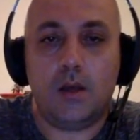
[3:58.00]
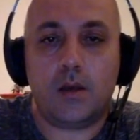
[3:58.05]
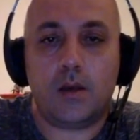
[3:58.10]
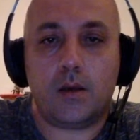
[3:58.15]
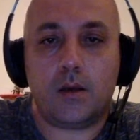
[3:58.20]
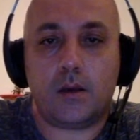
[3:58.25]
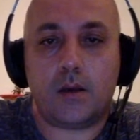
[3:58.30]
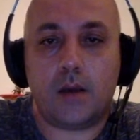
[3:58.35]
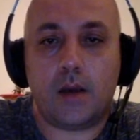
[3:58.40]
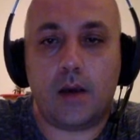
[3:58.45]

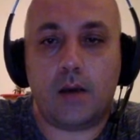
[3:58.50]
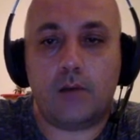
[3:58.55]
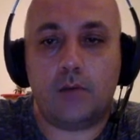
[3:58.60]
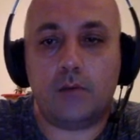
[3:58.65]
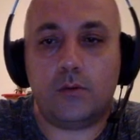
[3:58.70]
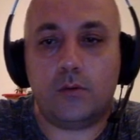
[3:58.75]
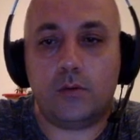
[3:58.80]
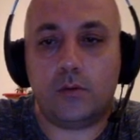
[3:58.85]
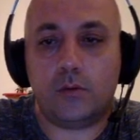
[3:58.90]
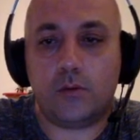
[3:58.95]

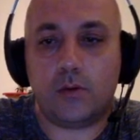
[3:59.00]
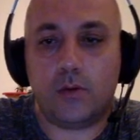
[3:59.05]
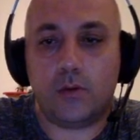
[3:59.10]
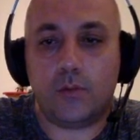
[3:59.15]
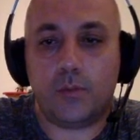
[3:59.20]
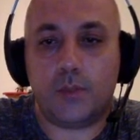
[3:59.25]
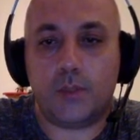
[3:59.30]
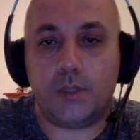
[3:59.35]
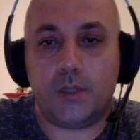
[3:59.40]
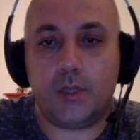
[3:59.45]
count on
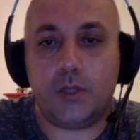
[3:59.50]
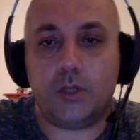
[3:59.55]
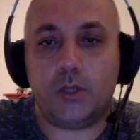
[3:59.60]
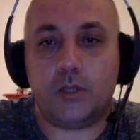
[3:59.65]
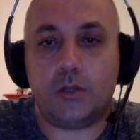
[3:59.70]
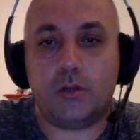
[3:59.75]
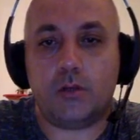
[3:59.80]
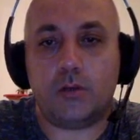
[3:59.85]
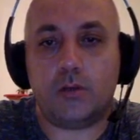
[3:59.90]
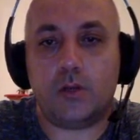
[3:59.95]
compensation.
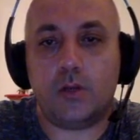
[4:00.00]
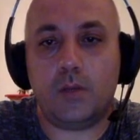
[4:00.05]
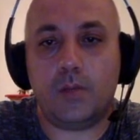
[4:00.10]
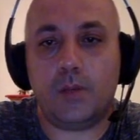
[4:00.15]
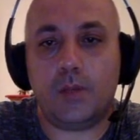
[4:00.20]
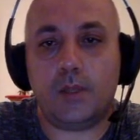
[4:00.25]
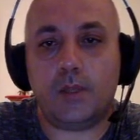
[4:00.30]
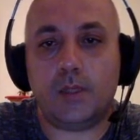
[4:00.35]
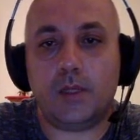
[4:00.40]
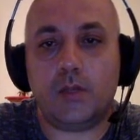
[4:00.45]
So he
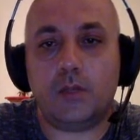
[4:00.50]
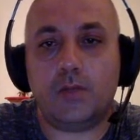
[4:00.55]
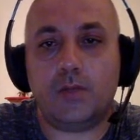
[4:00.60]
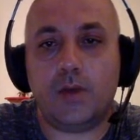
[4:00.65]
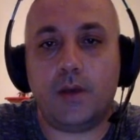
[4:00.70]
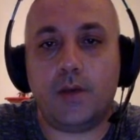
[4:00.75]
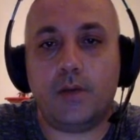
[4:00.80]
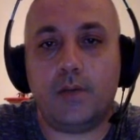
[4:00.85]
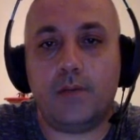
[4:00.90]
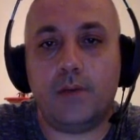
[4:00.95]
plays
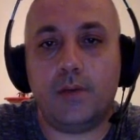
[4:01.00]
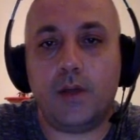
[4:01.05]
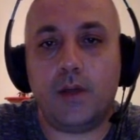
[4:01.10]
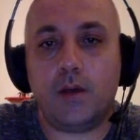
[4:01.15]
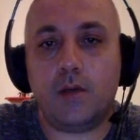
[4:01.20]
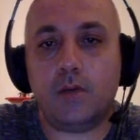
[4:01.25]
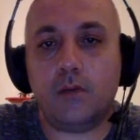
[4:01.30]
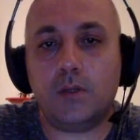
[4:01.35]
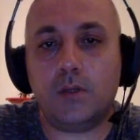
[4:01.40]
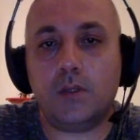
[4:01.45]
h5, and
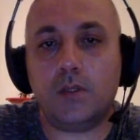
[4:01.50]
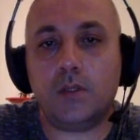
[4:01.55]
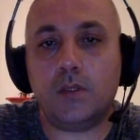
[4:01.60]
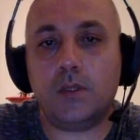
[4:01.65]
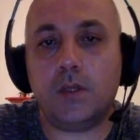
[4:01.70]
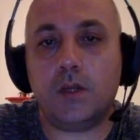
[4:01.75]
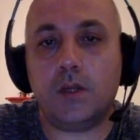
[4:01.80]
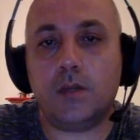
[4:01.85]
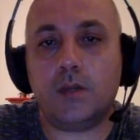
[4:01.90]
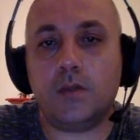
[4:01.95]
now this
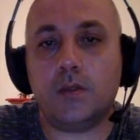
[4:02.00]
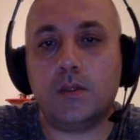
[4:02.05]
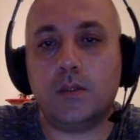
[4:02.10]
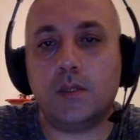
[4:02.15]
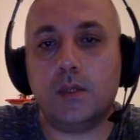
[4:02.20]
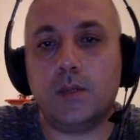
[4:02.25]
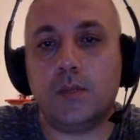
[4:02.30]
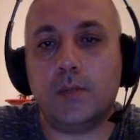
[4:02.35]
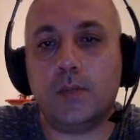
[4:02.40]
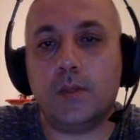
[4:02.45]
knight is
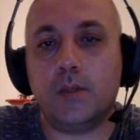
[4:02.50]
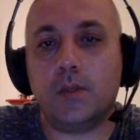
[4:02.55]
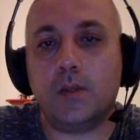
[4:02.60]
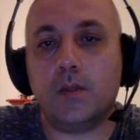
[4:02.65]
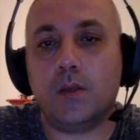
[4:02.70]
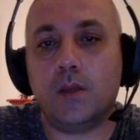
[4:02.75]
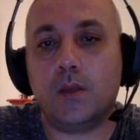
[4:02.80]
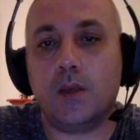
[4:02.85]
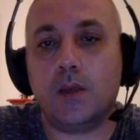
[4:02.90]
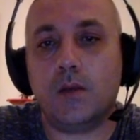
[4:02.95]
limited.
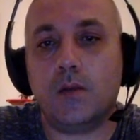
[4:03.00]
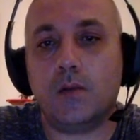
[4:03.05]
He cannot